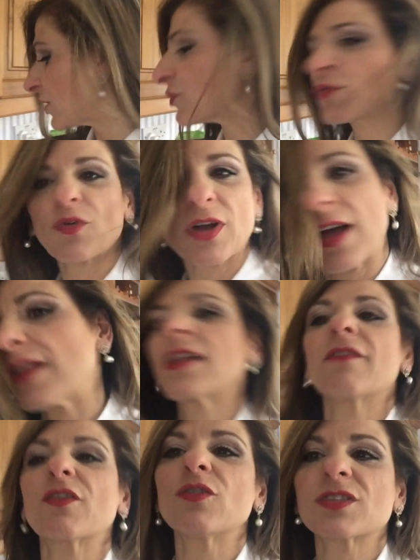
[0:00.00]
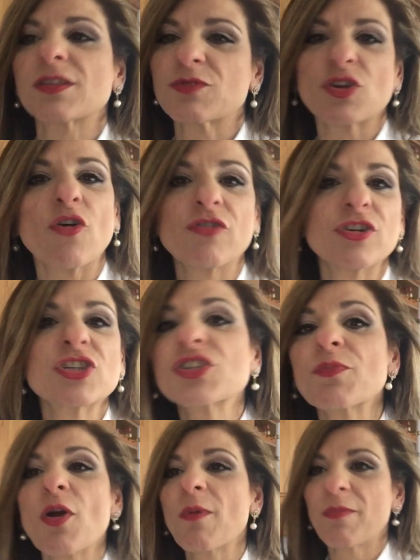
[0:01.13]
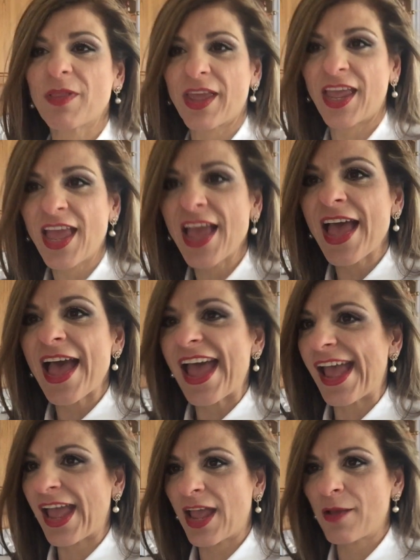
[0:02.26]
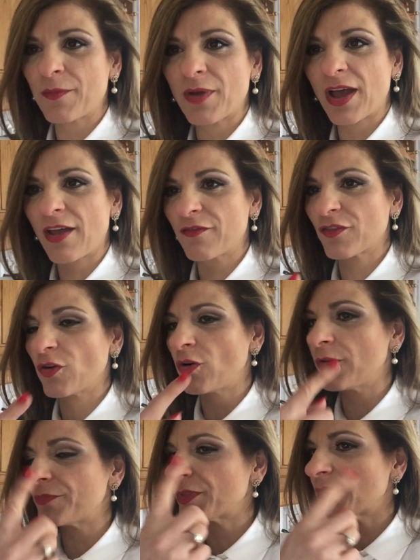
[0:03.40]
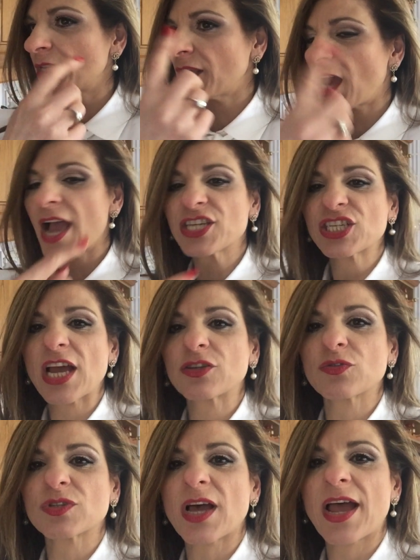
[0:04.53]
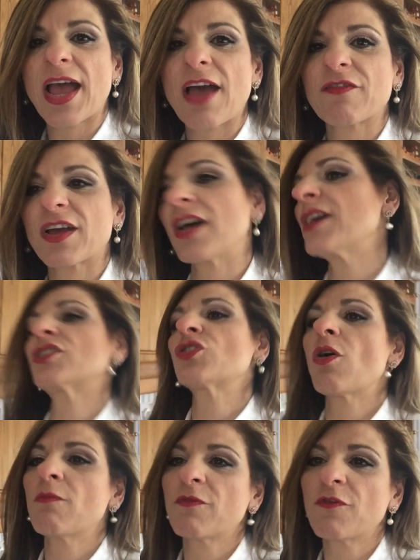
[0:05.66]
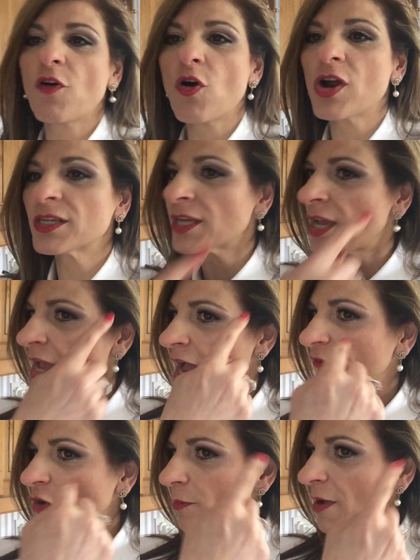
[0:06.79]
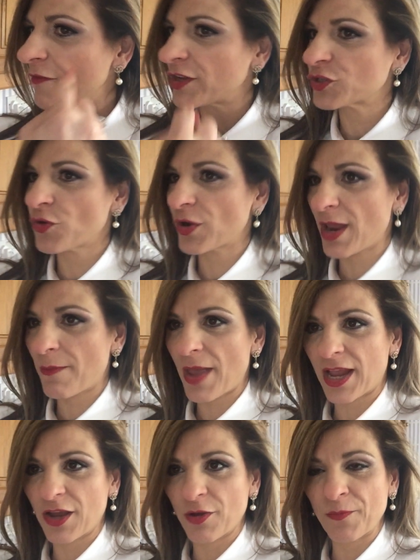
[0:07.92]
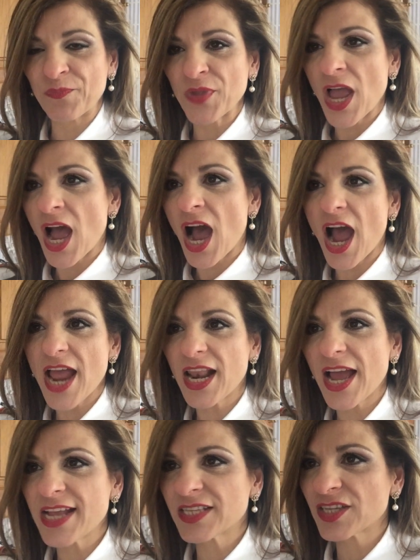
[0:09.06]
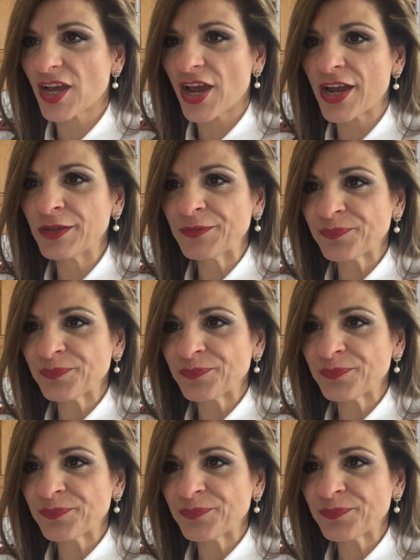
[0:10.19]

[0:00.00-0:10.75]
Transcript: I don't know what colour I've got. Some sort of rouge, probably. I've got the eyeshadows. I have a Tom Ford. I've got my Victoria Beckham highlighter.